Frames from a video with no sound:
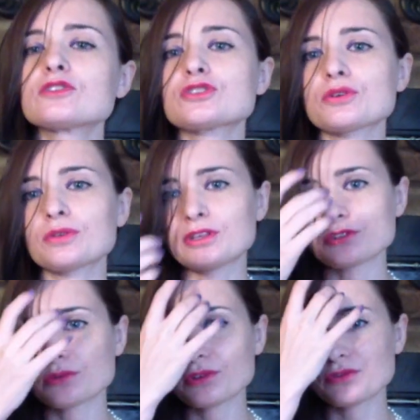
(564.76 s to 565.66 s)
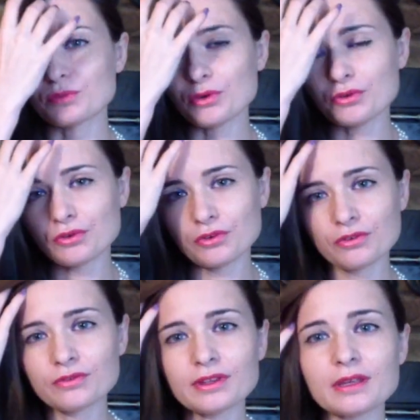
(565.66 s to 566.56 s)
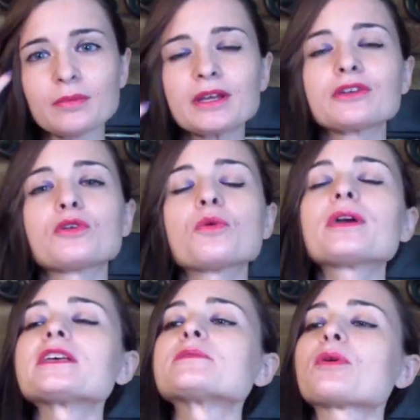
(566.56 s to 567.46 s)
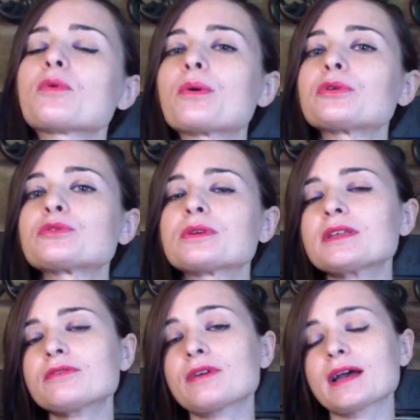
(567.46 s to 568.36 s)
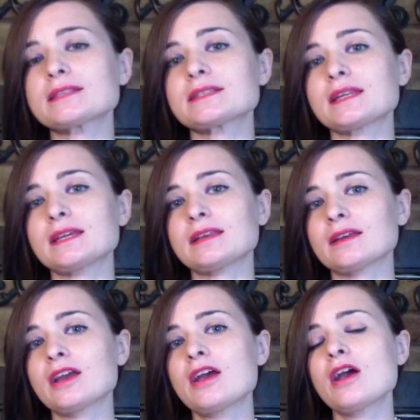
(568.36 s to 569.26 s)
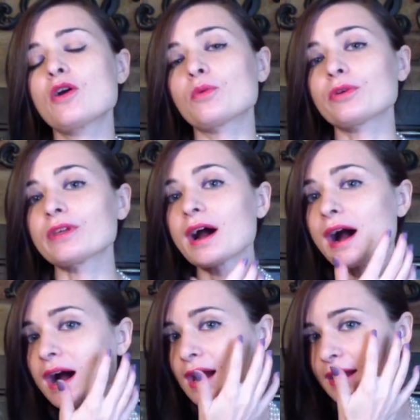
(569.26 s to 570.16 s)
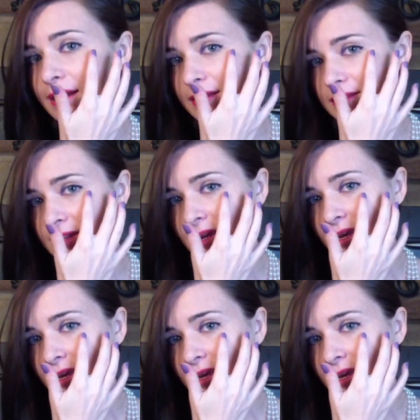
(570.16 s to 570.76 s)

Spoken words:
So they sort of move and they make noise, but what was really fascinating were the eyes.